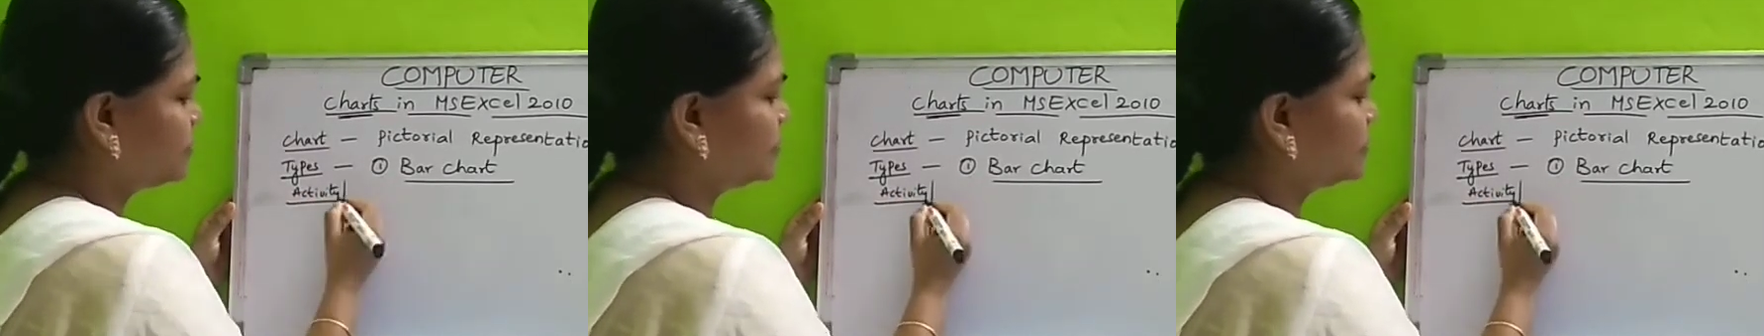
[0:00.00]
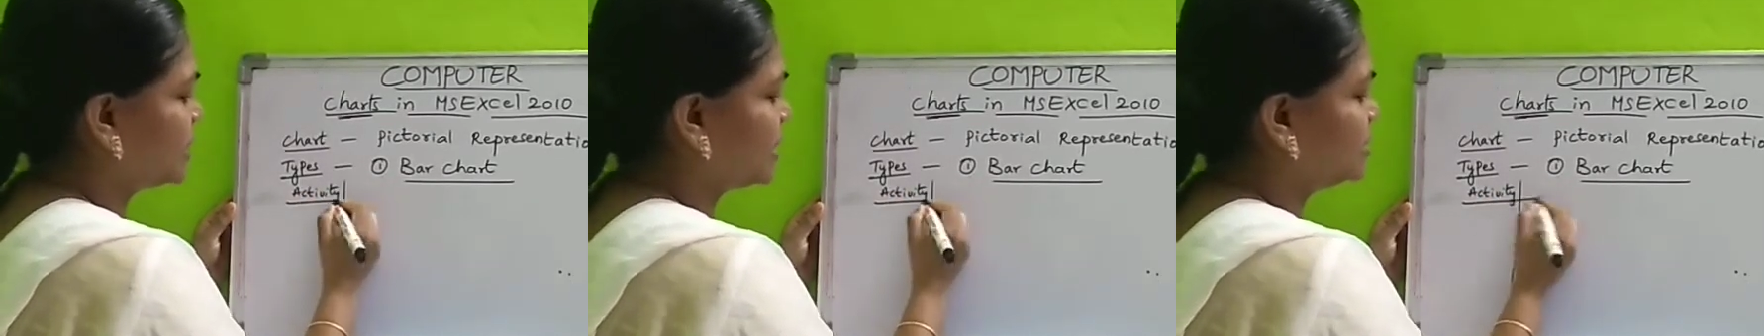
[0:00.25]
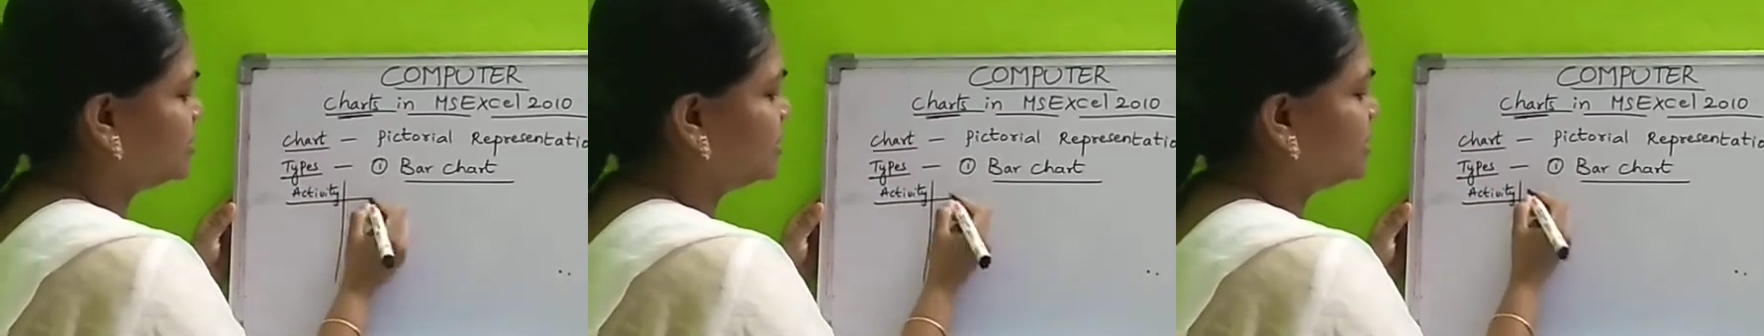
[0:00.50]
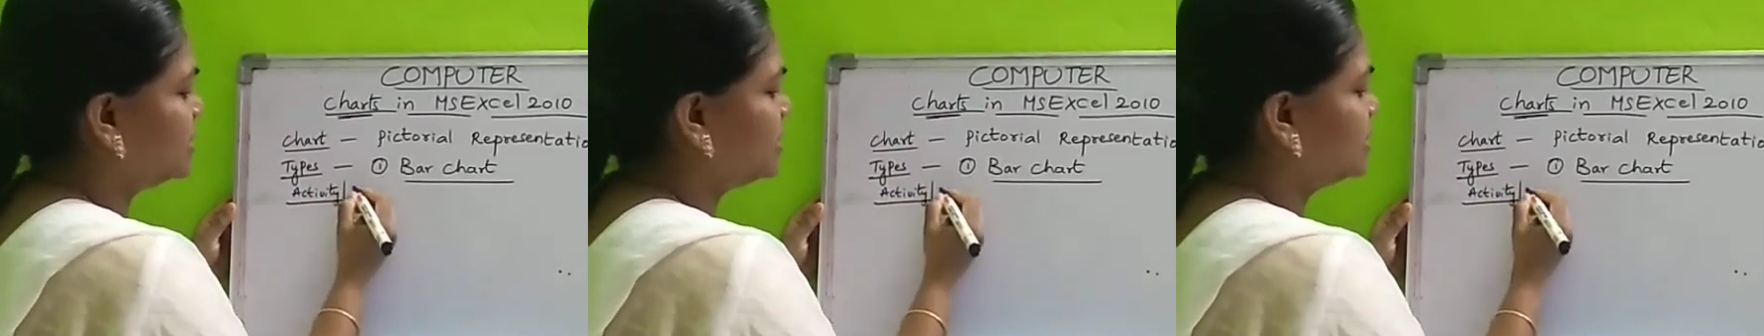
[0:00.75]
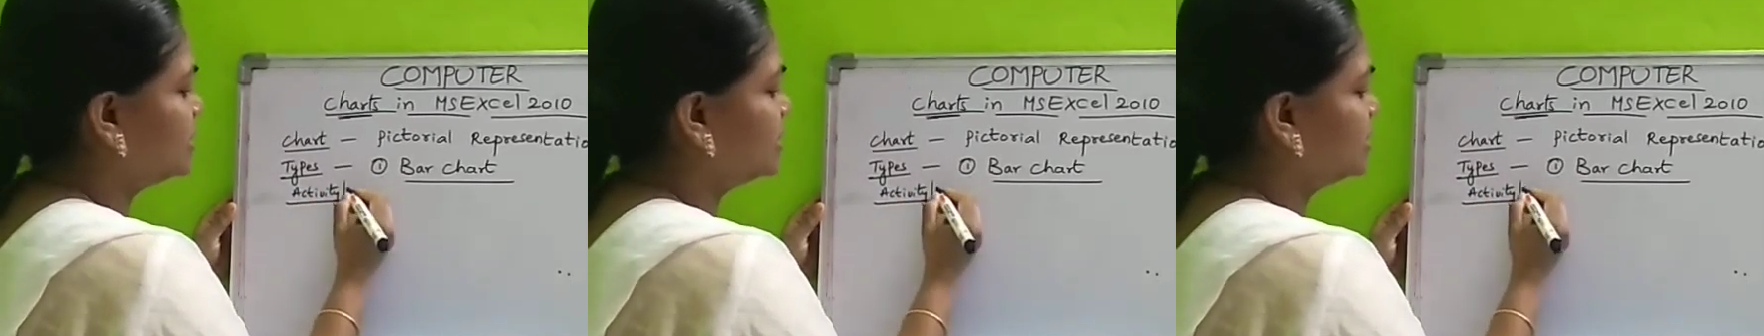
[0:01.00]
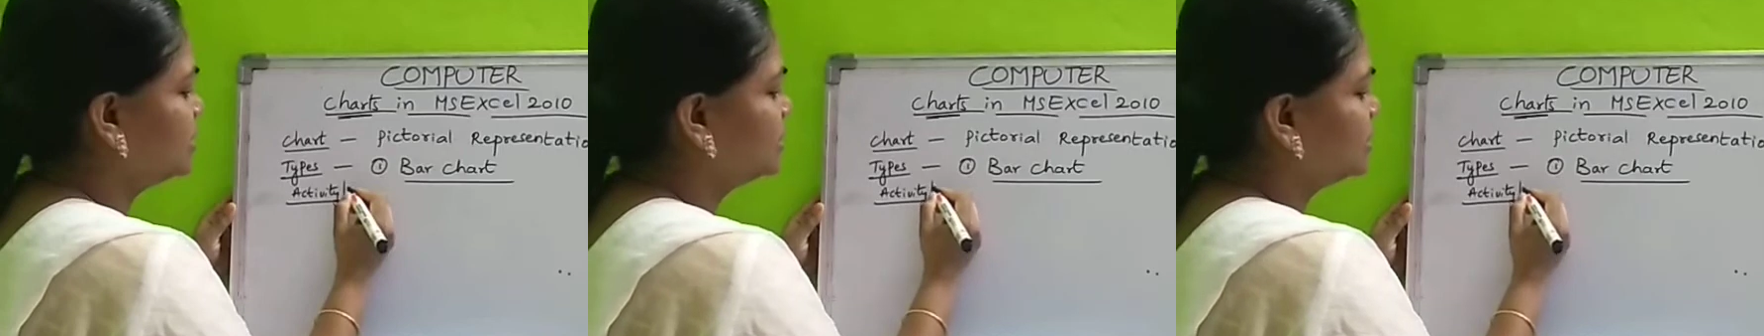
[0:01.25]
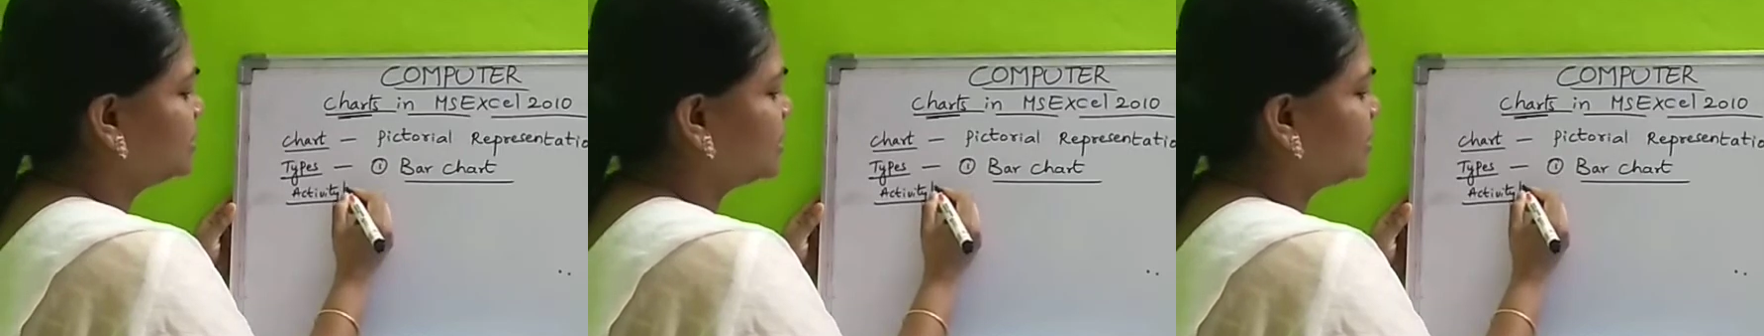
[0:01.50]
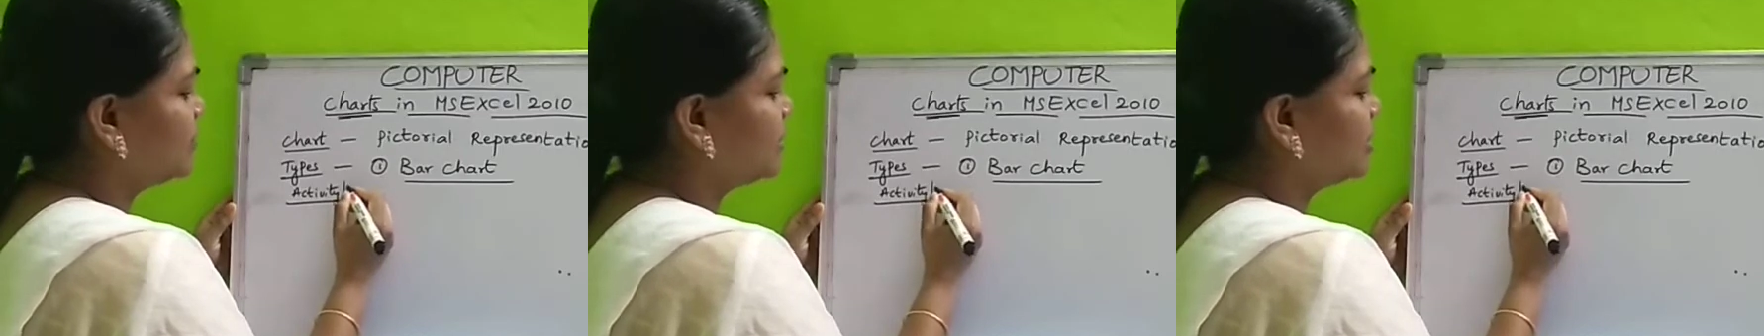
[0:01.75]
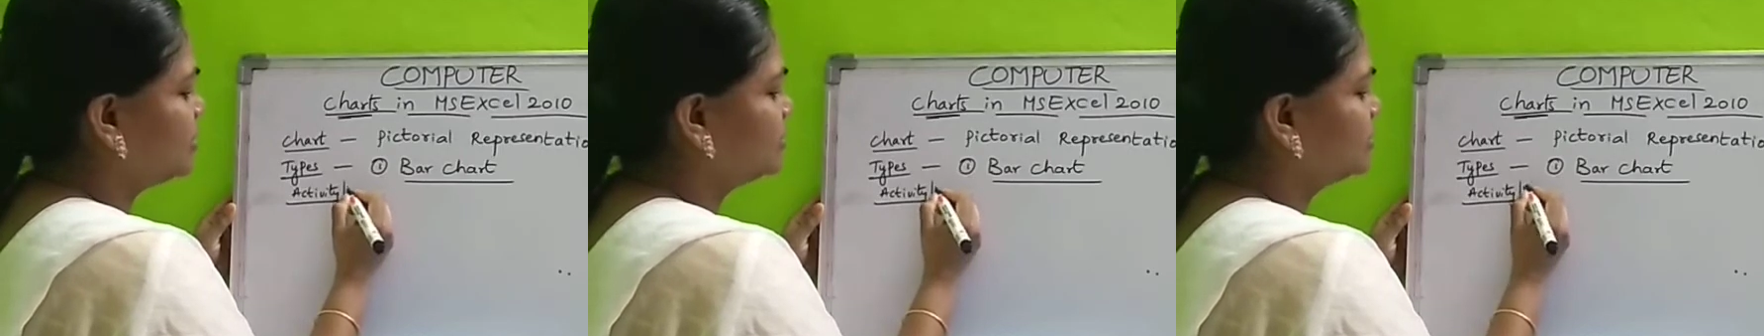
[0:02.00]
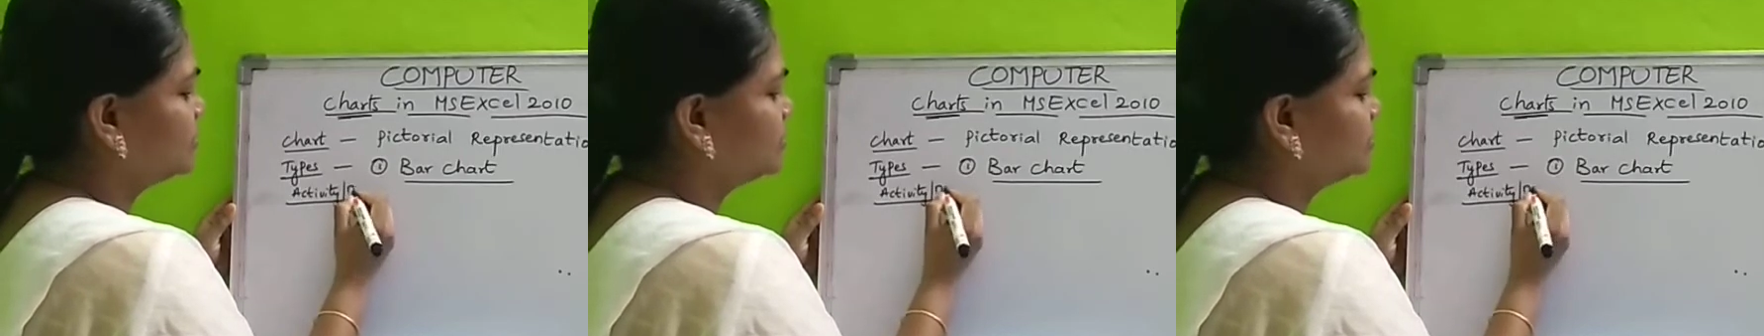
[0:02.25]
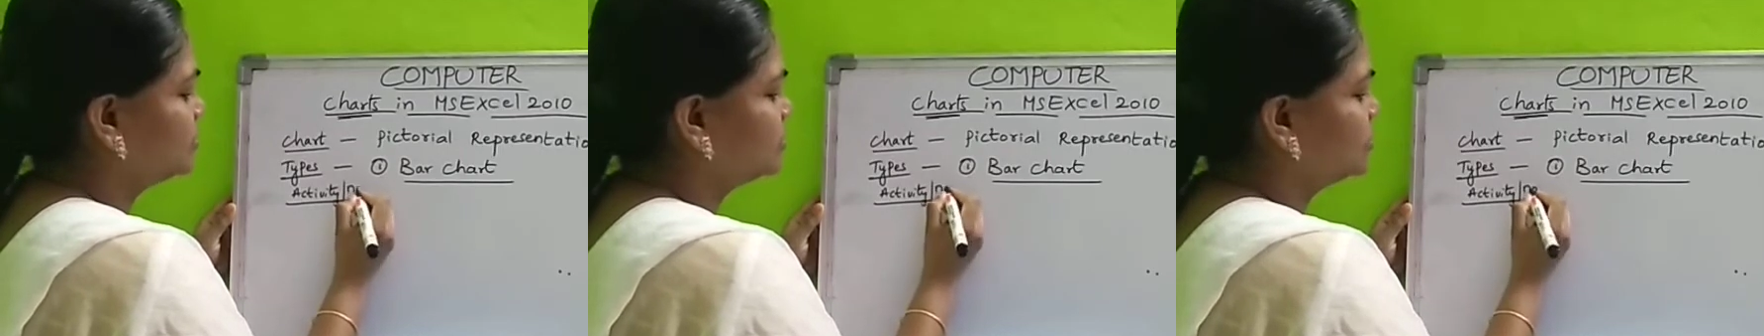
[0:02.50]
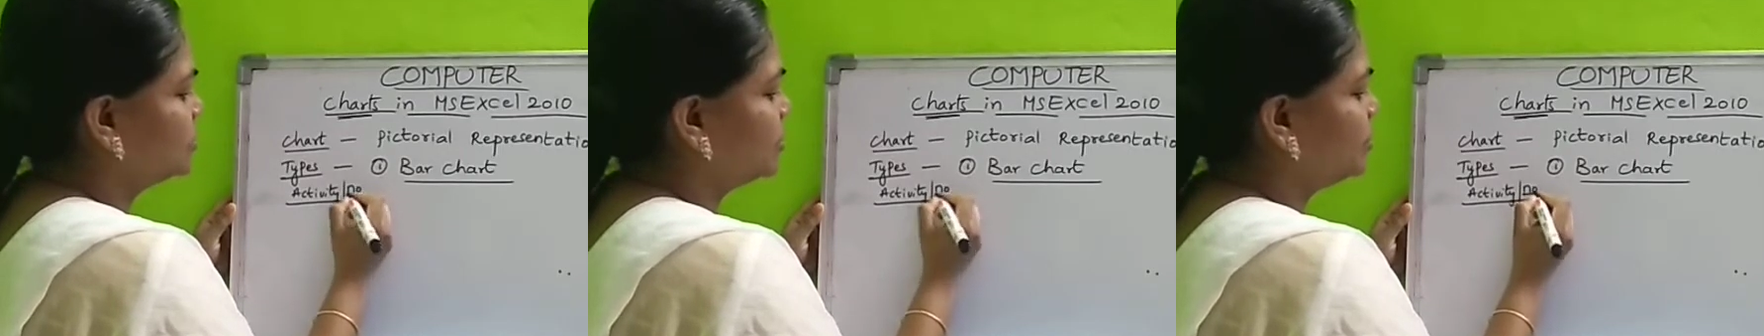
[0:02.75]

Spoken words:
So activity and number of